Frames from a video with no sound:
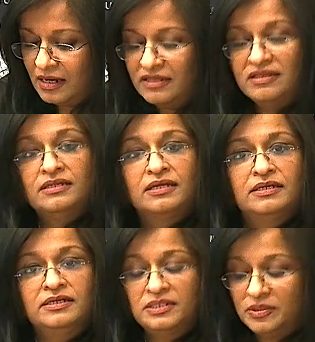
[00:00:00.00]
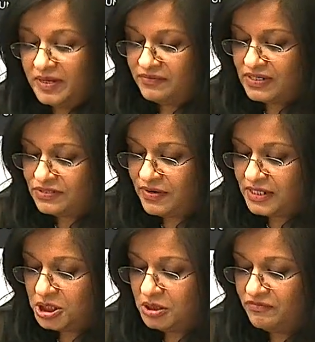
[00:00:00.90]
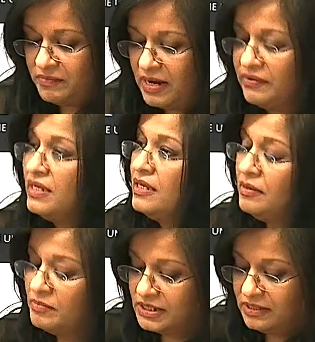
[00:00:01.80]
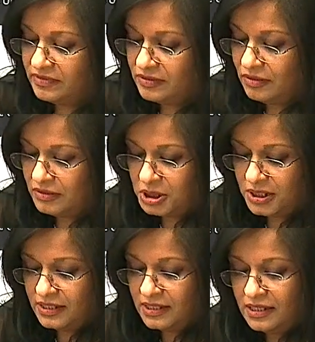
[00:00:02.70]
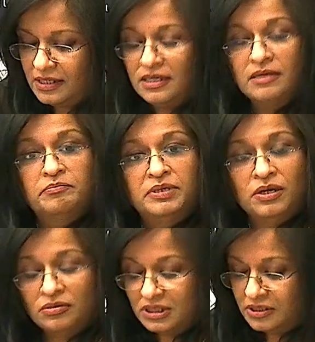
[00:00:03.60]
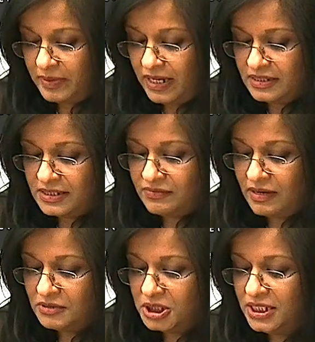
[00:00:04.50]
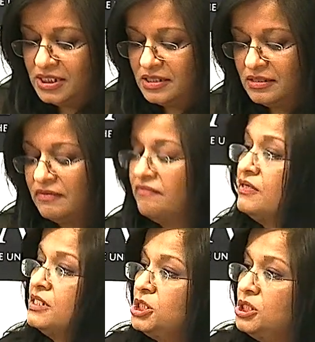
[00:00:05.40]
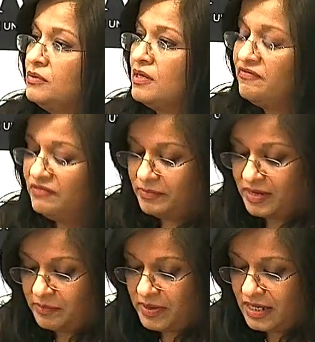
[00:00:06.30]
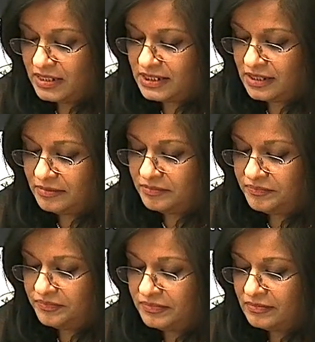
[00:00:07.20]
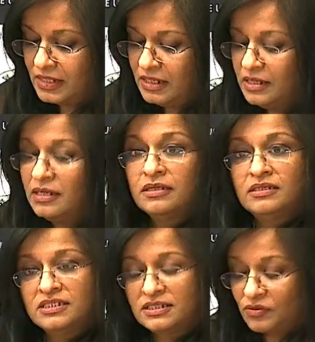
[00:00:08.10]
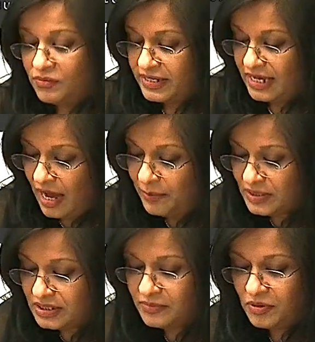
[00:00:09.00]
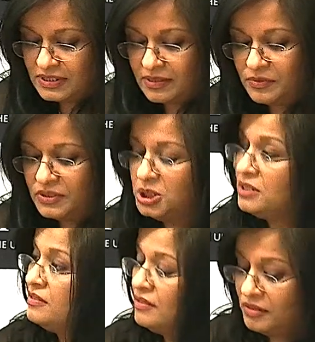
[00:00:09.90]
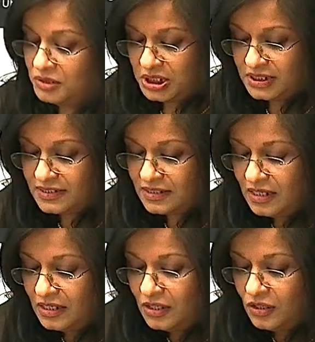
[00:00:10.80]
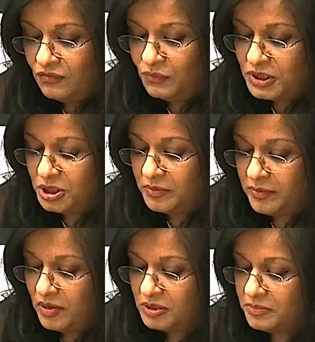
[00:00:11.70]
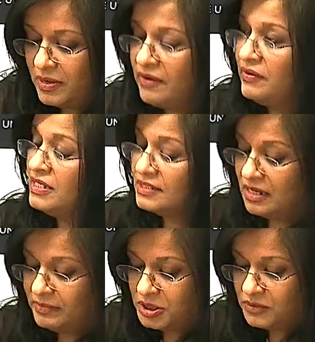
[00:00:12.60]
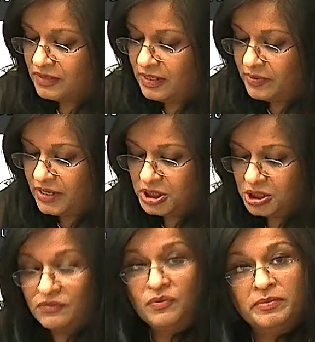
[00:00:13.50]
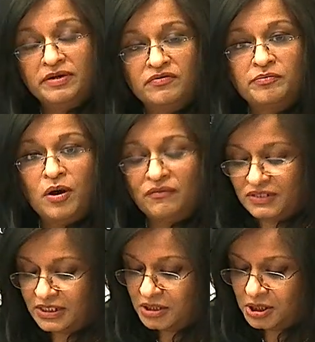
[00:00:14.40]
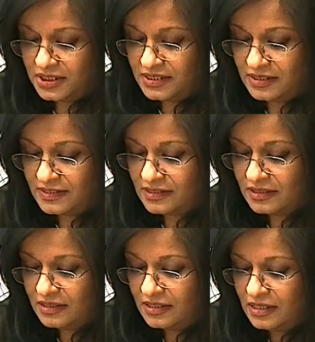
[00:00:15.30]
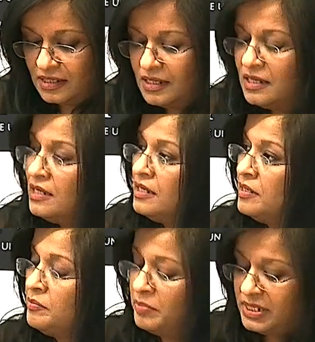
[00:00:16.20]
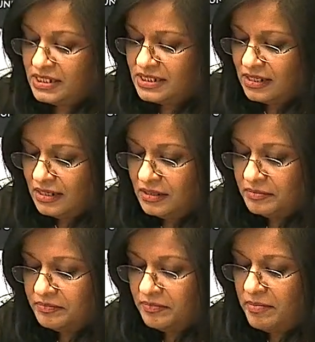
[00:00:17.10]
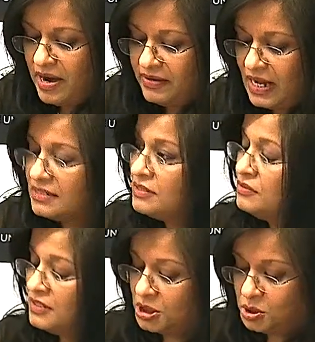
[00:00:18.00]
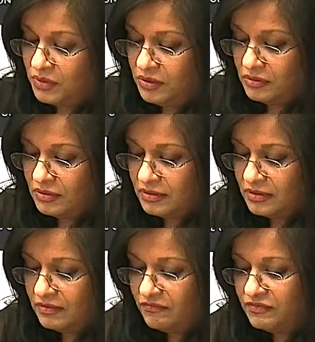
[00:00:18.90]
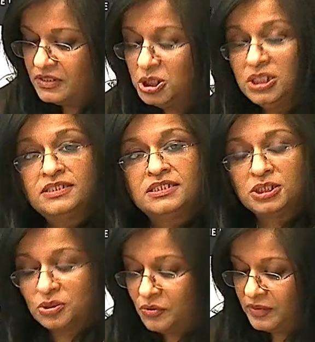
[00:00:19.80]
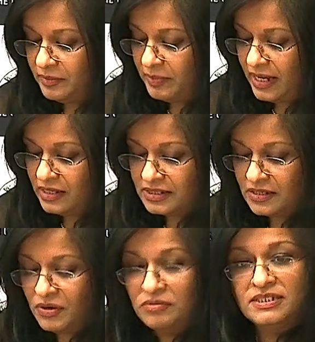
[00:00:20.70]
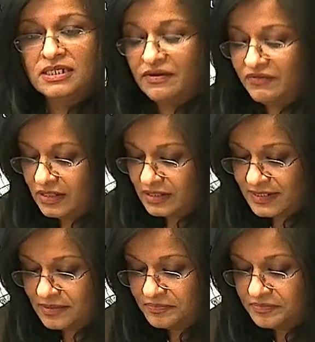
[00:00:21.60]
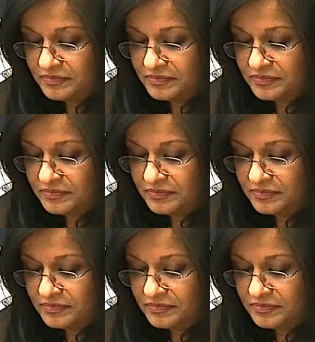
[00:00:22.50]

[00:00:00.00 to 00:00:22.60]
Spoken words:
I think there needs to be a resurrection of Mary in Muslim theology, beyond debates around gender, virtue, and female piety. This has already happened among some Christian theologians who wish to promote Mary as an image of the liberation of women from poverty and justice. But in Islam, Mary has no such role, for the Jesus story pales her own significance.